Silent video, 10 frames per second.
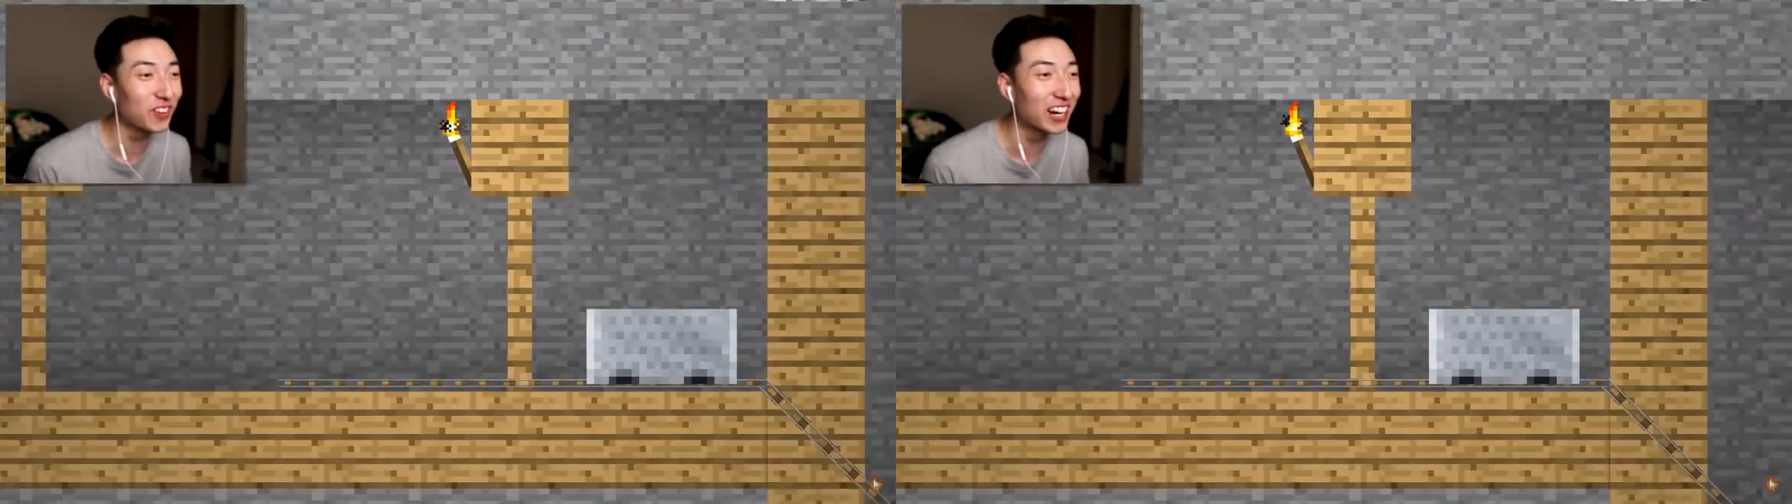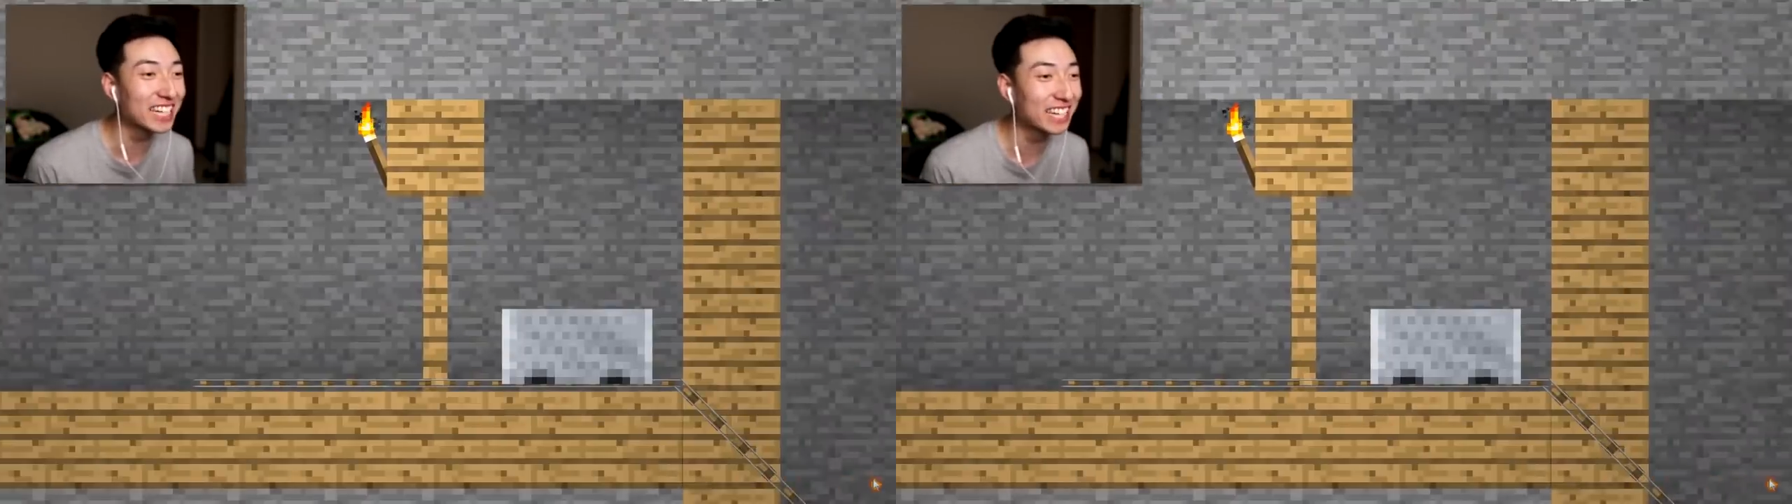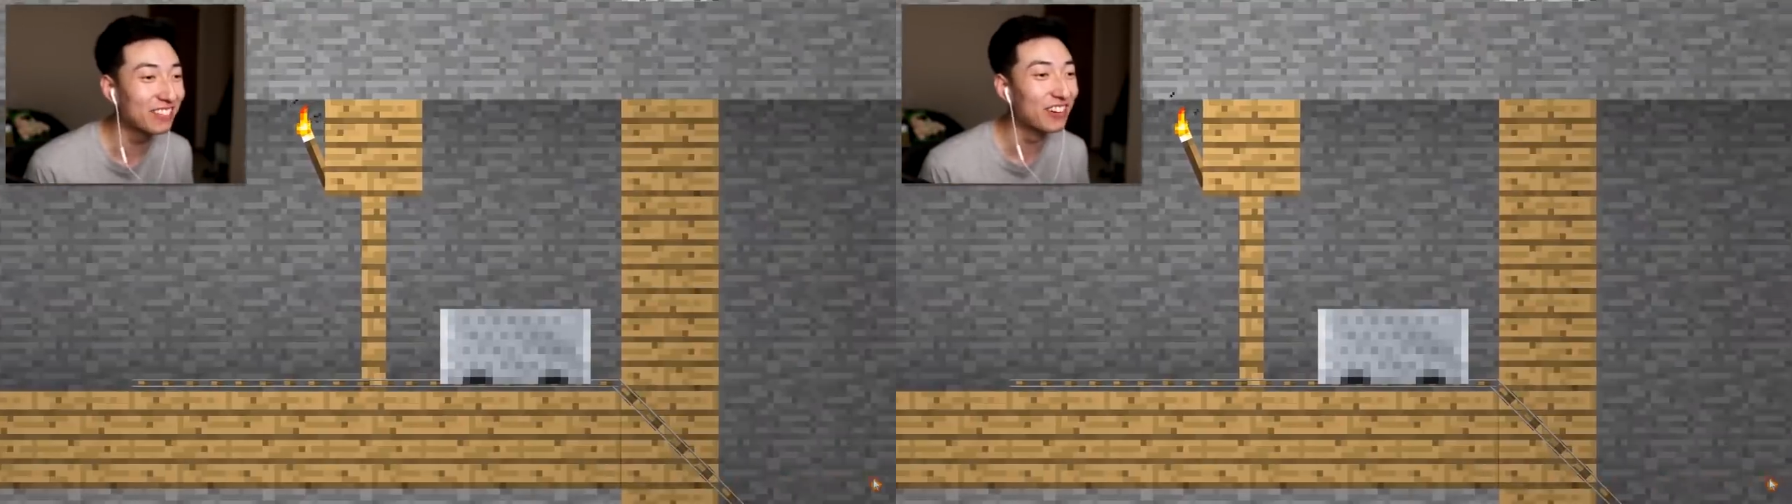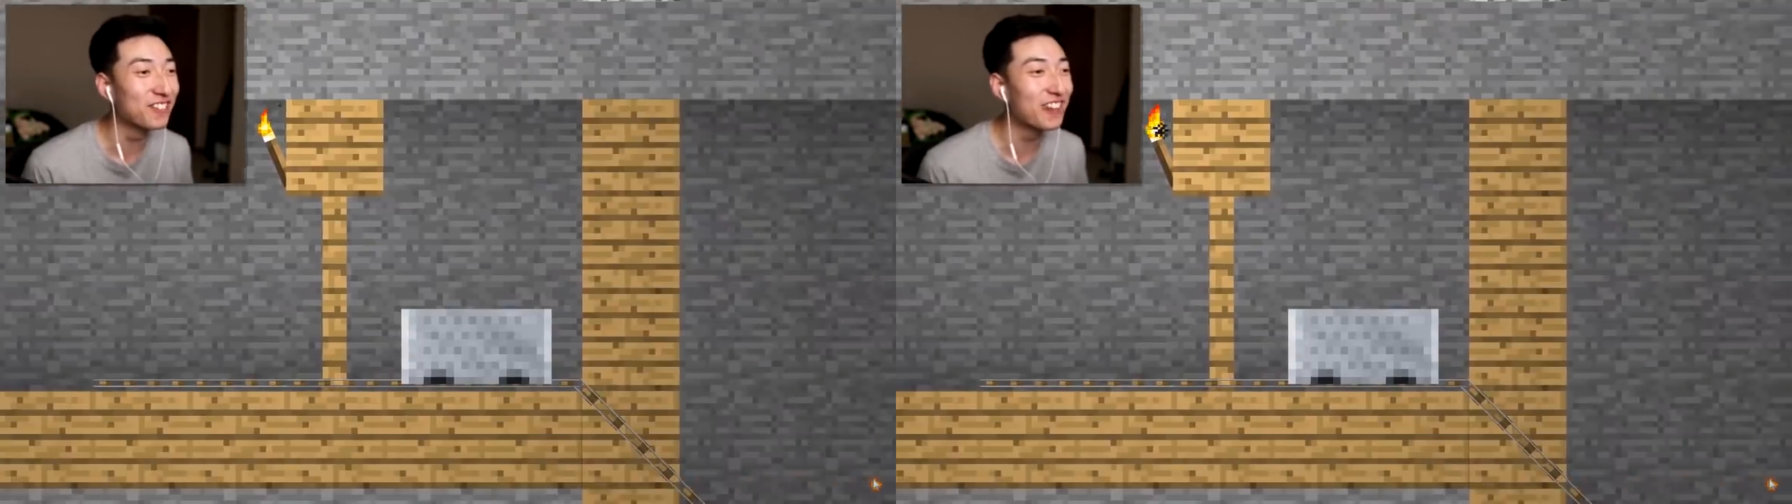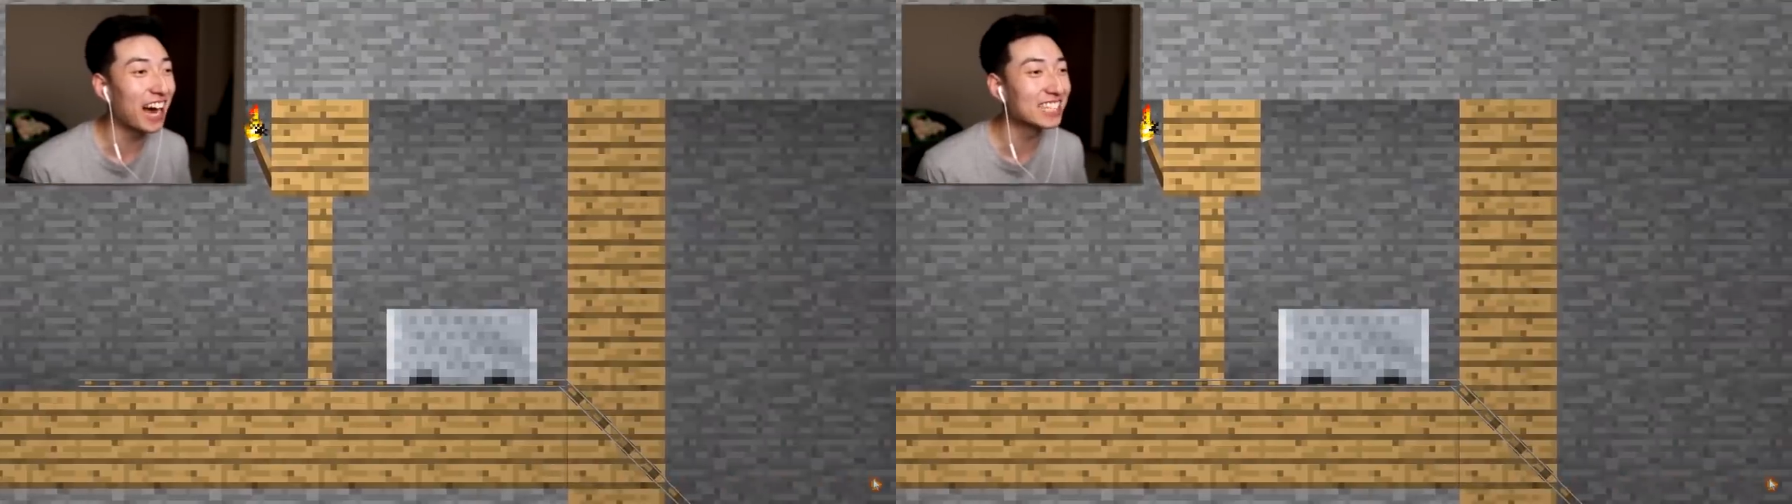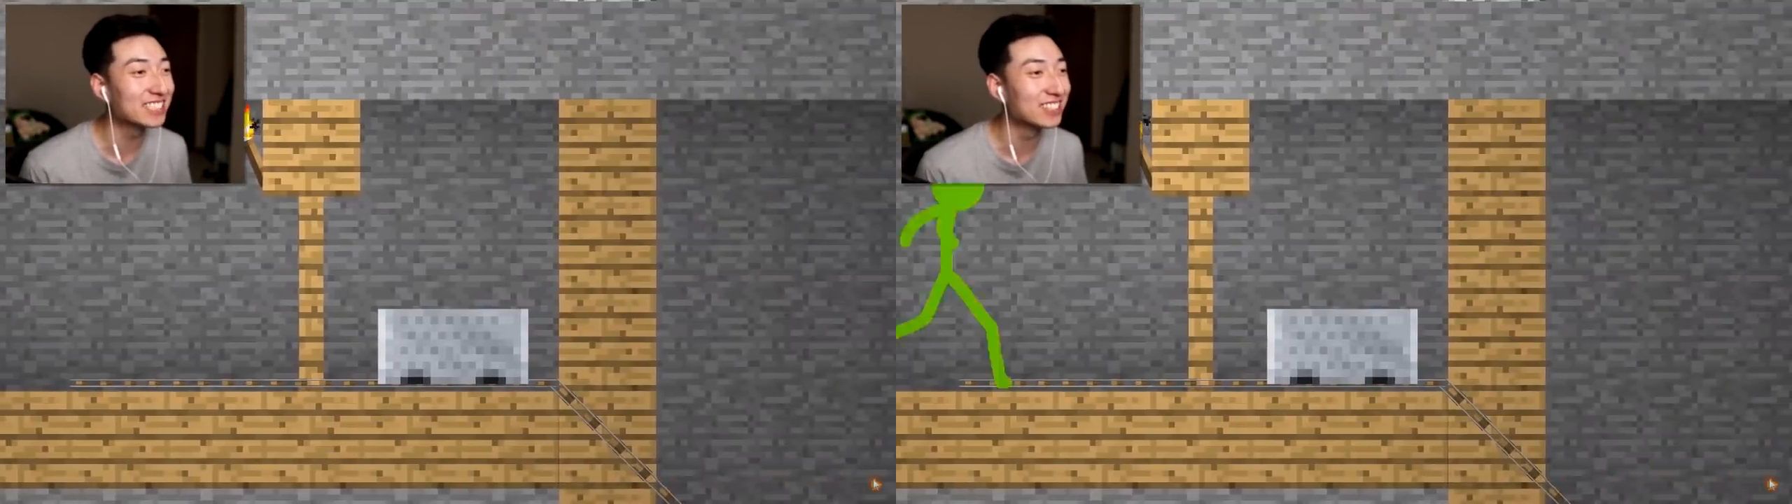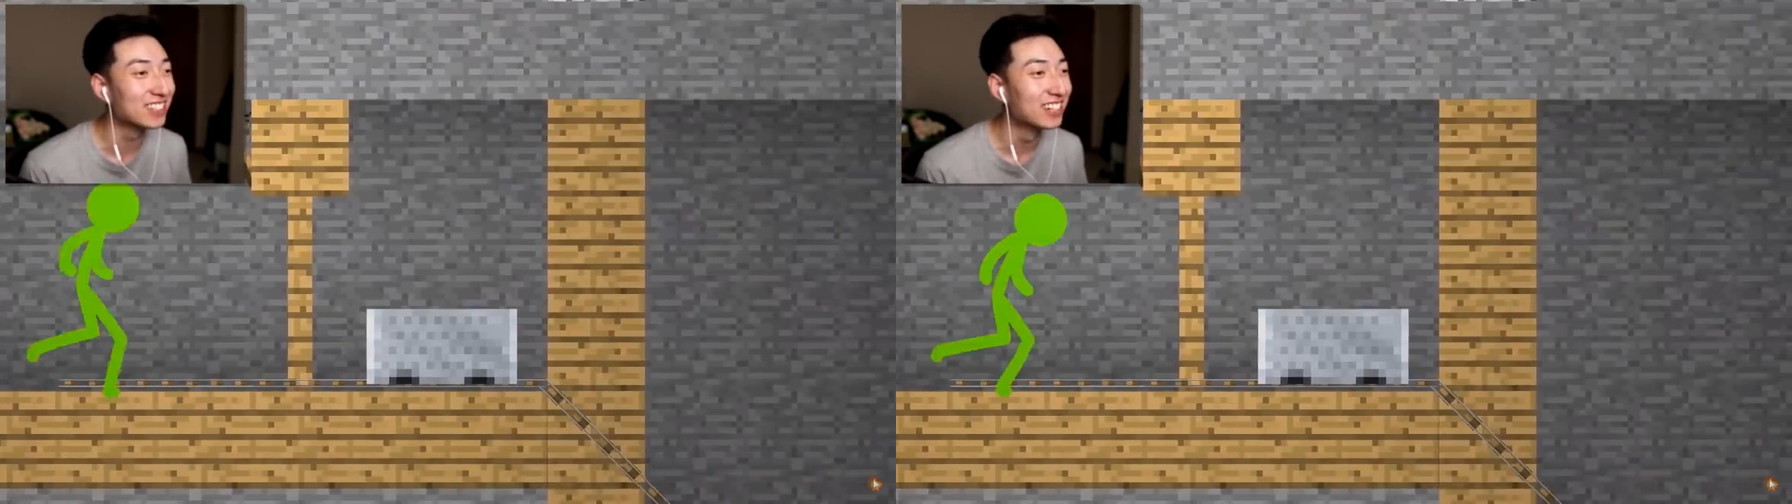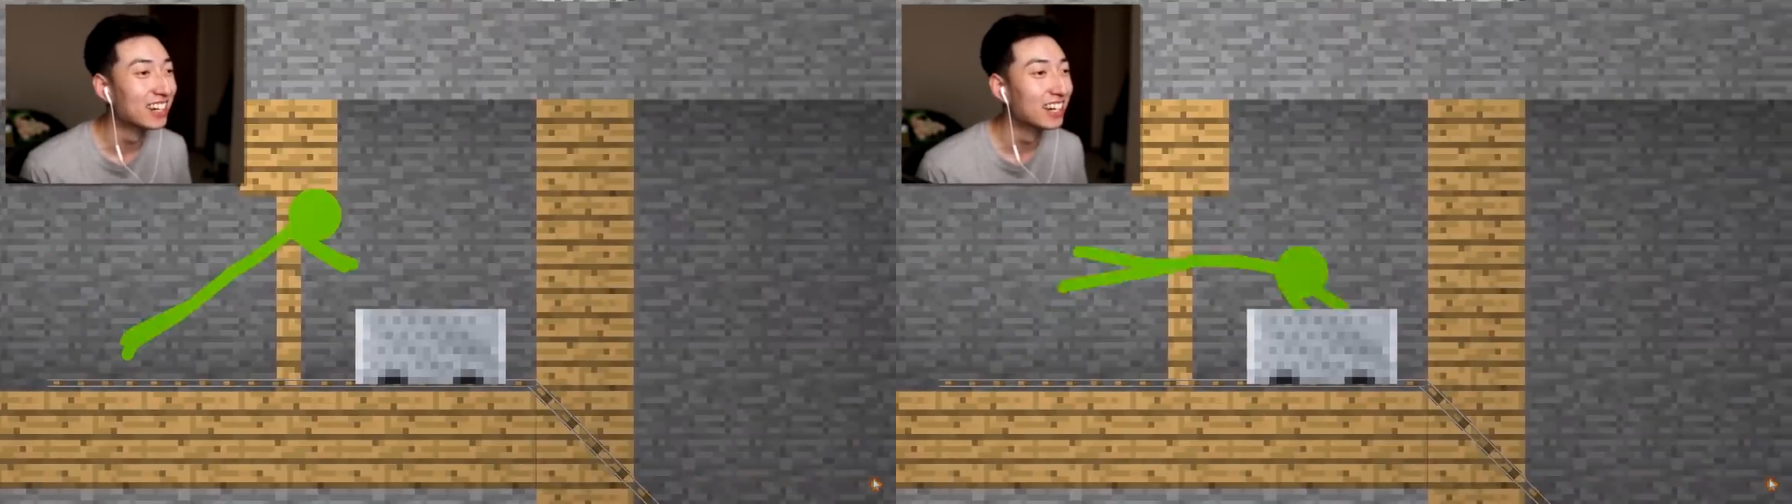running even faster.